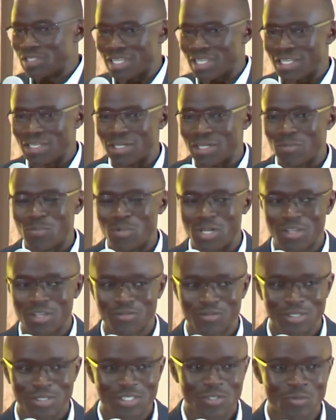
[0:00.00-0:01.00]
and
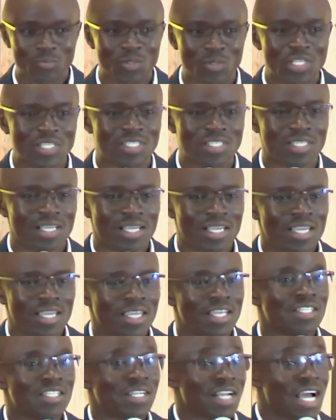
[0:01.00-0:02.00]
breakfast, please
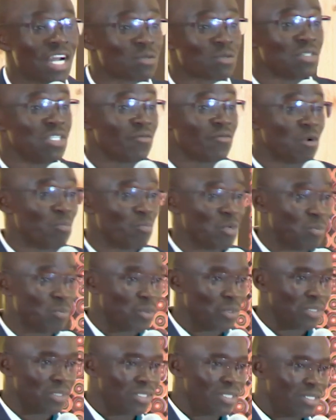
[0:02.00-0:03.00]
interact with different
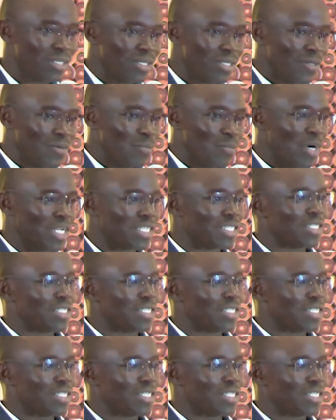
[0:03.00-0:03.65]
people. But